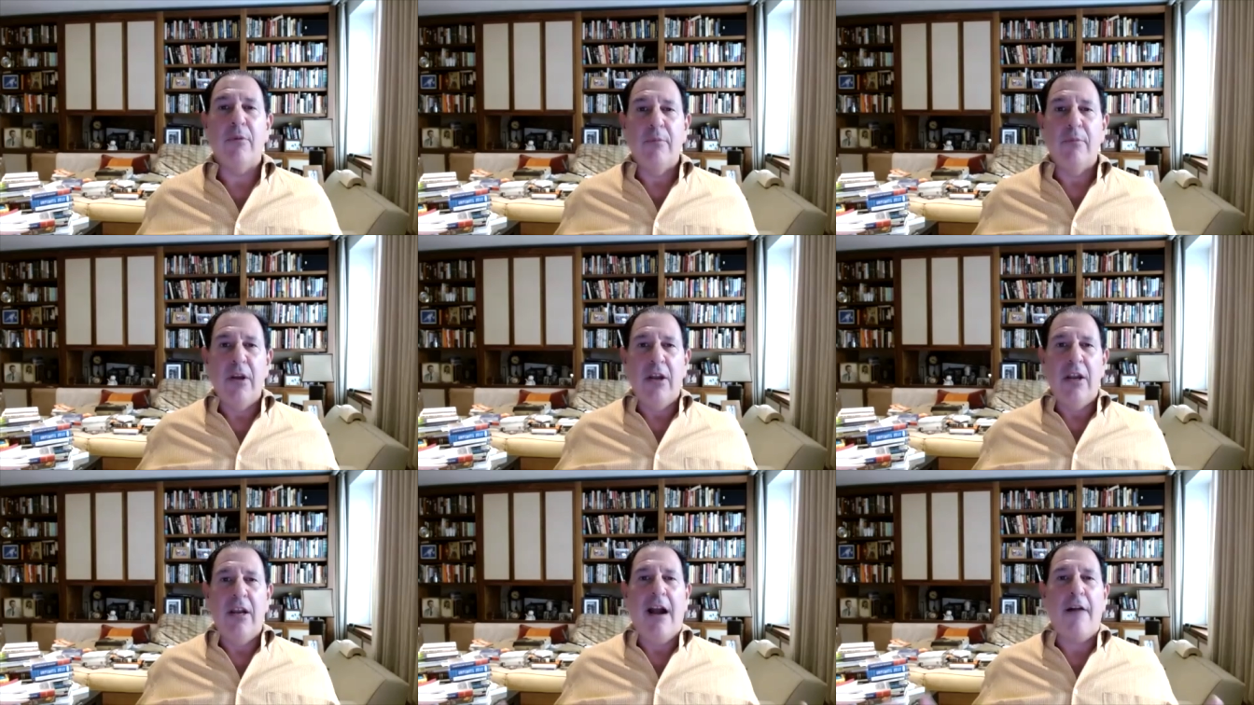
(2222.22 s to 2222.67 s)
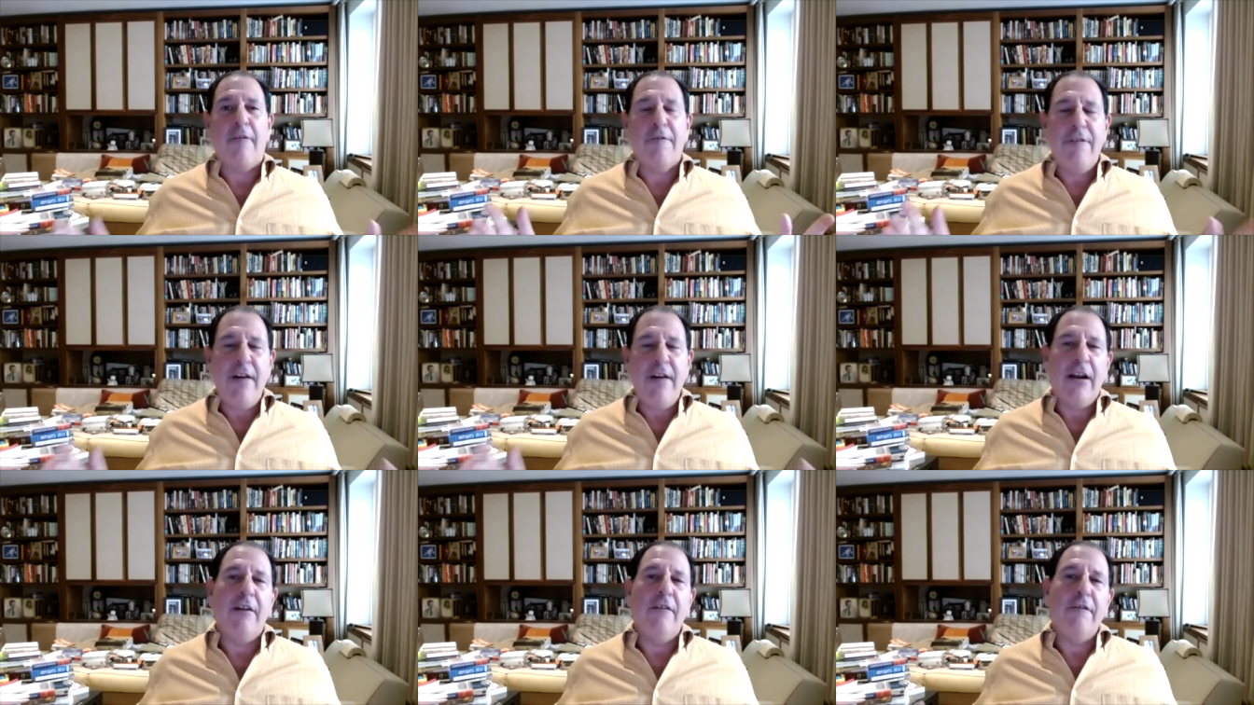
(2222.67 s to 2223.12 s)
in our
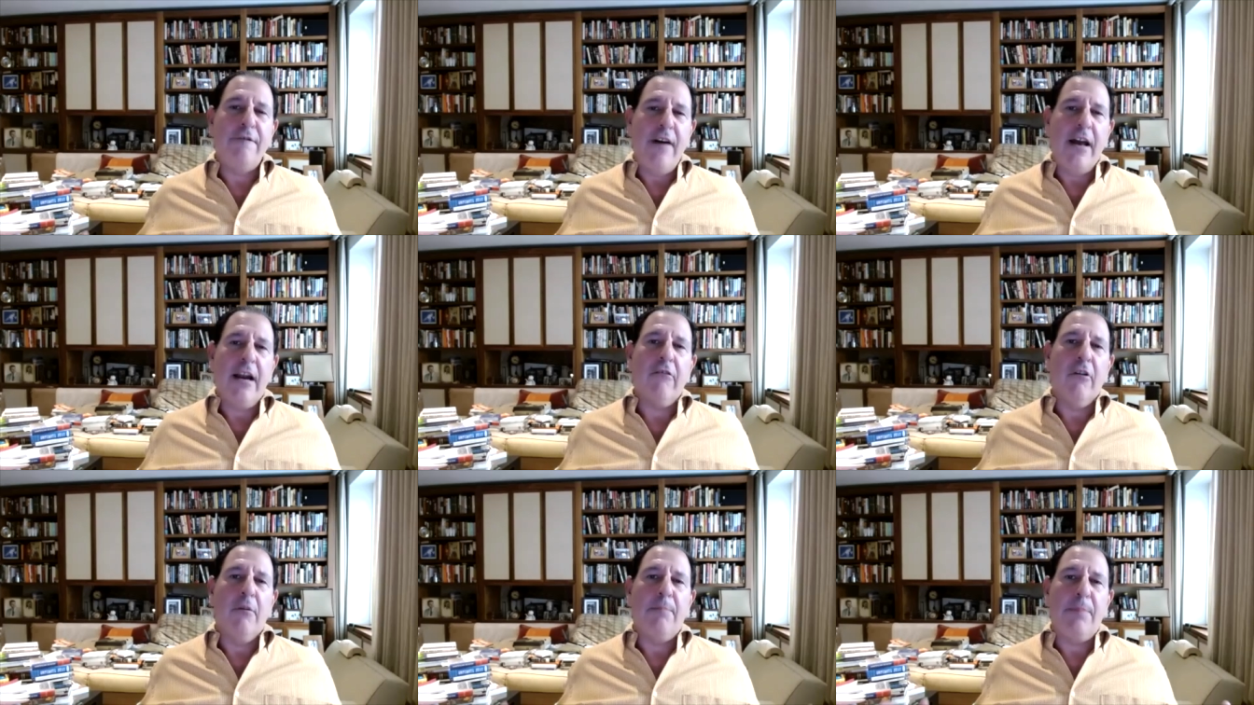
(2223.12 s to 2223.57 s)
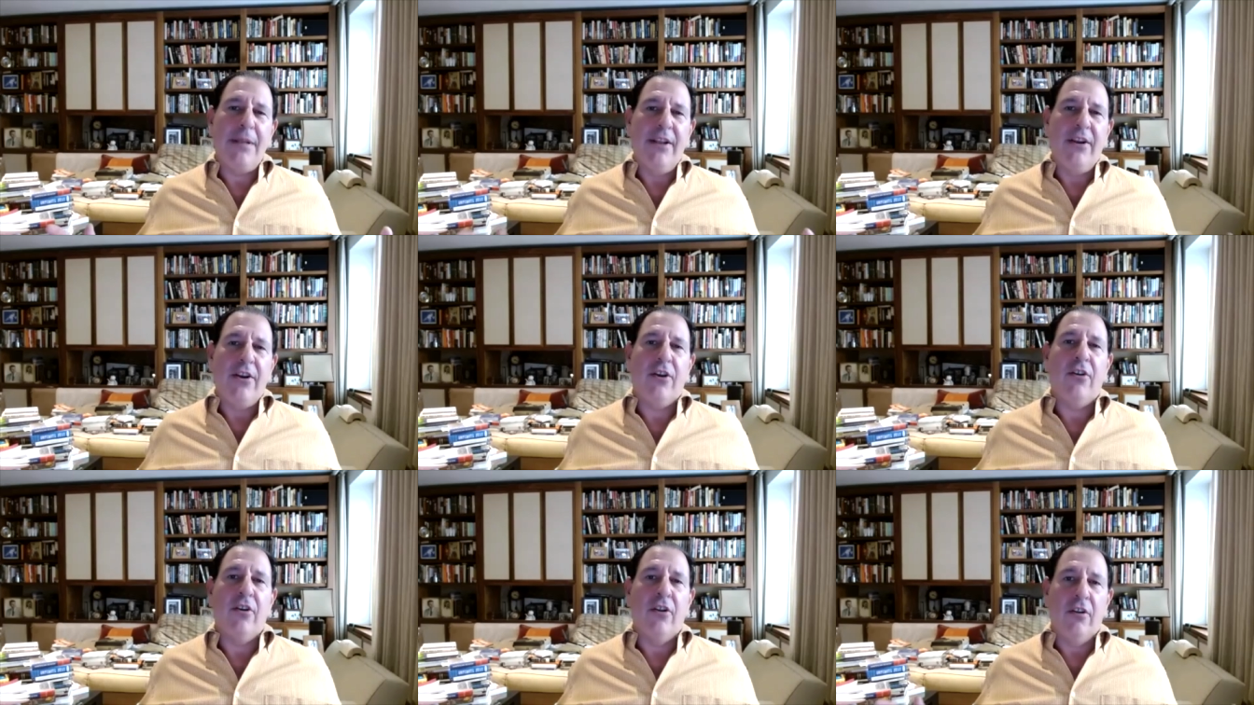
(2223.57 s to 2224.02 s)
fed, in federal
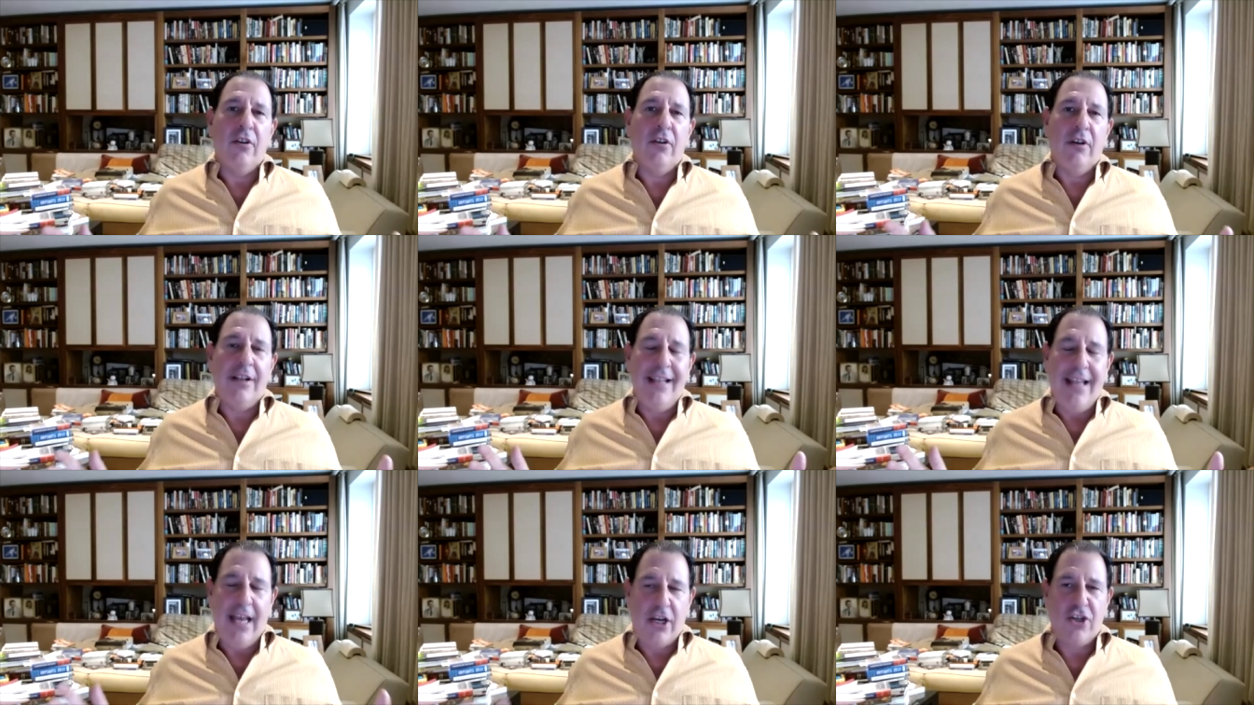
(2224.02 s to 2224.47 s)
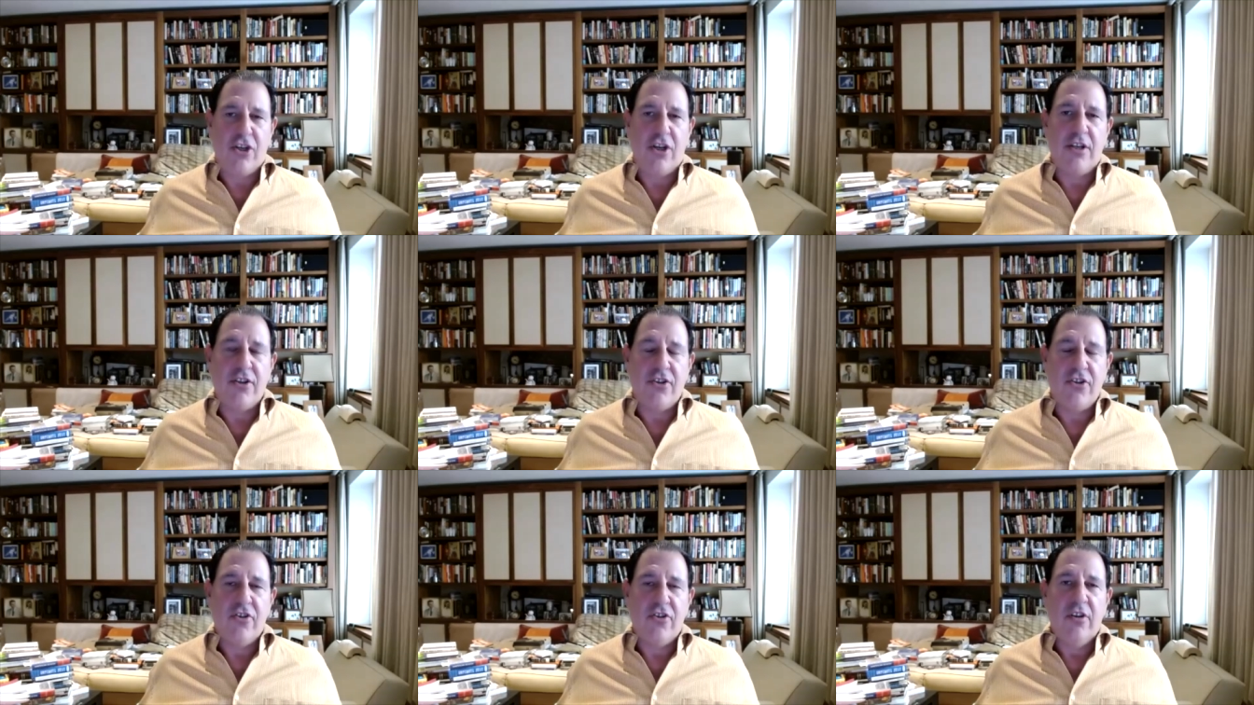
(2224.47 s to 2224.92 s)
political
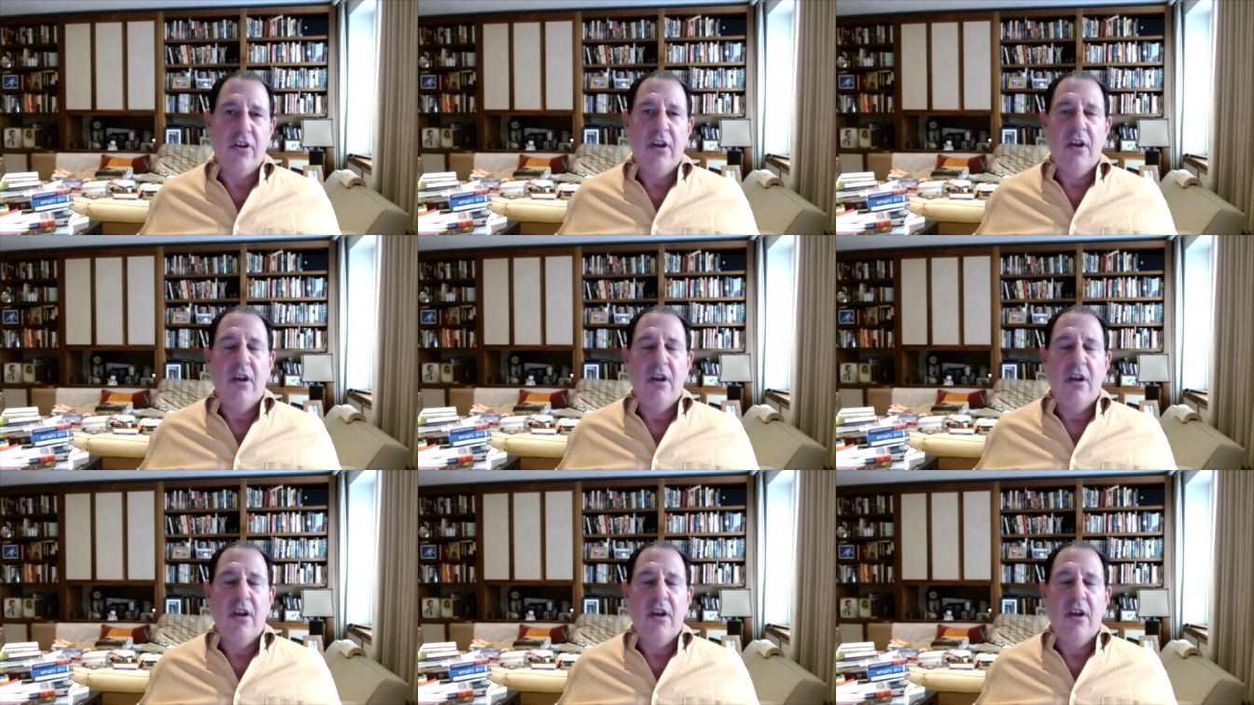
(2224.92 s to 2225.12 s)
elections,